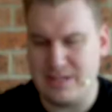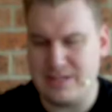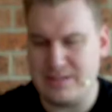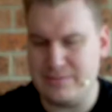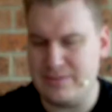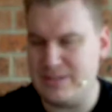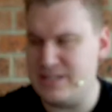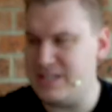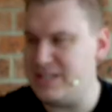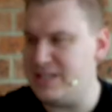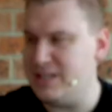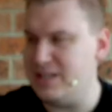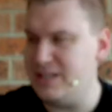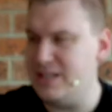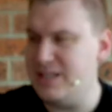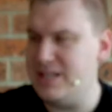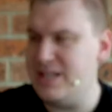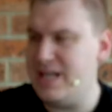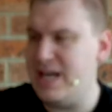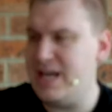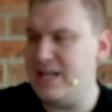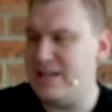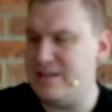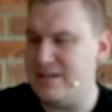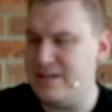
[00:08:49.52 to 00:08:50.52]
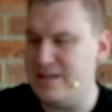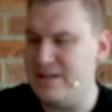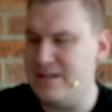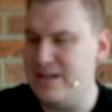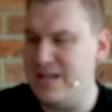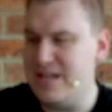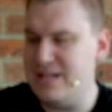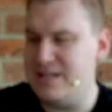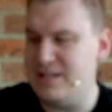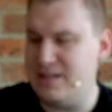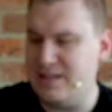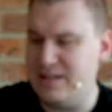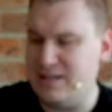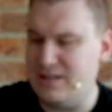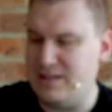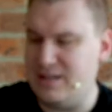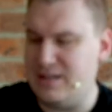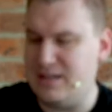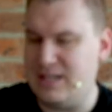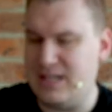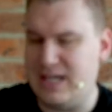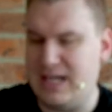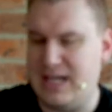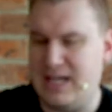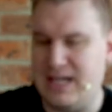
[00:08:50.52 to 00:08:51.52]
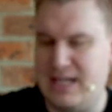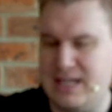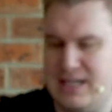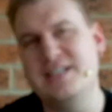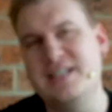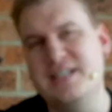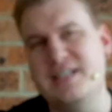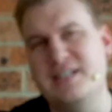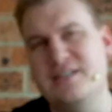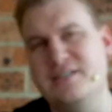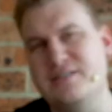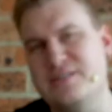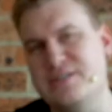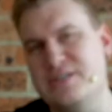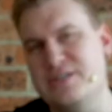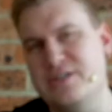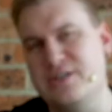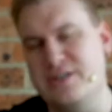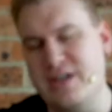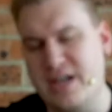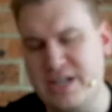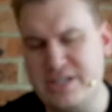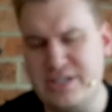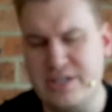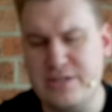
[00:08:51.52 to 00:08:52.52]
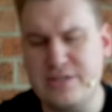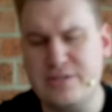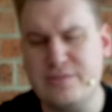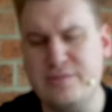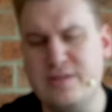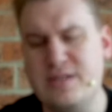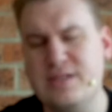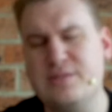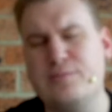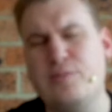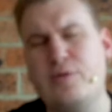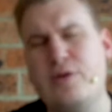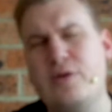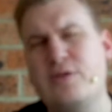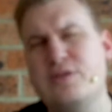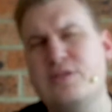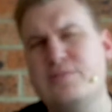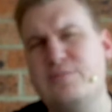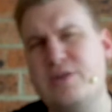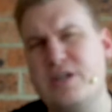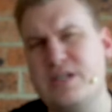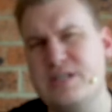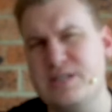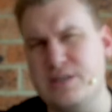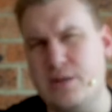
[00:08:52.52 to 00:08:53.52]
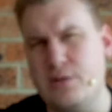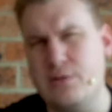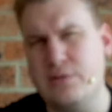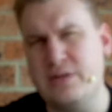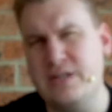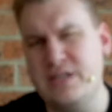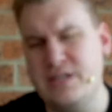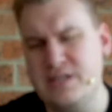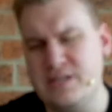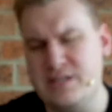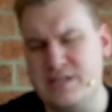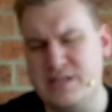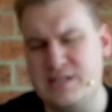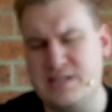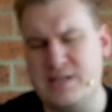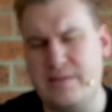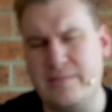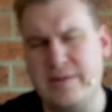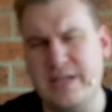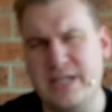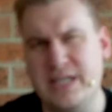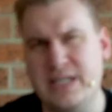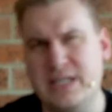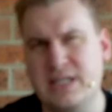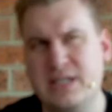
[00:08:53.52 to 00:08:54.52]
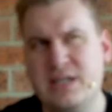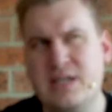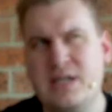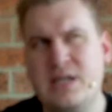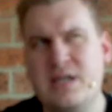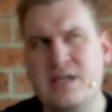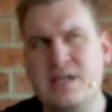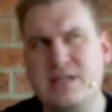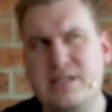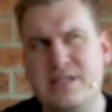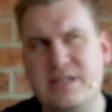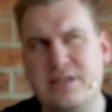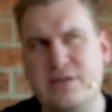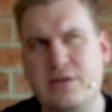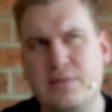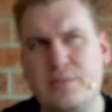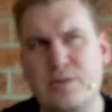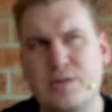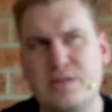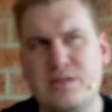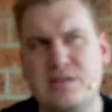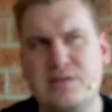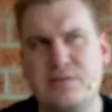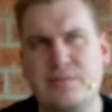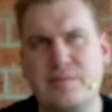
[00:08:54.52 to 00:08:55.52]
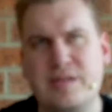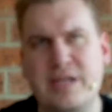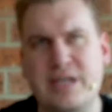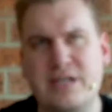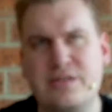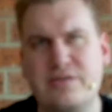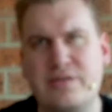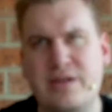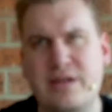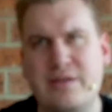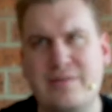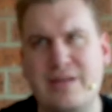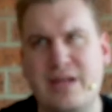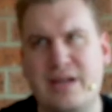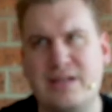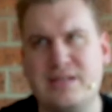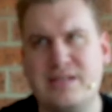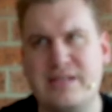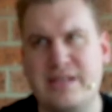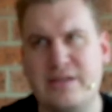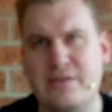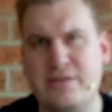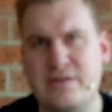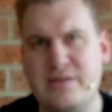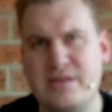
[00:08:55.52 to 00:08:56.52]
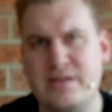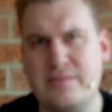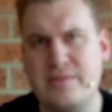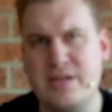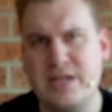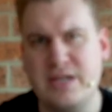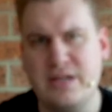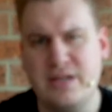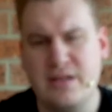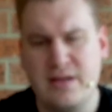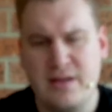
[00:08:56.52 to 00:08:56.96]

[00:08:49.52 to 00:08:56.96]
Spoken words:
so we're still in that neat little zone. Actually, I just realized what Ultimate Zolkin is to summoning Synchro monsters from the extra deck without Synchro summoning.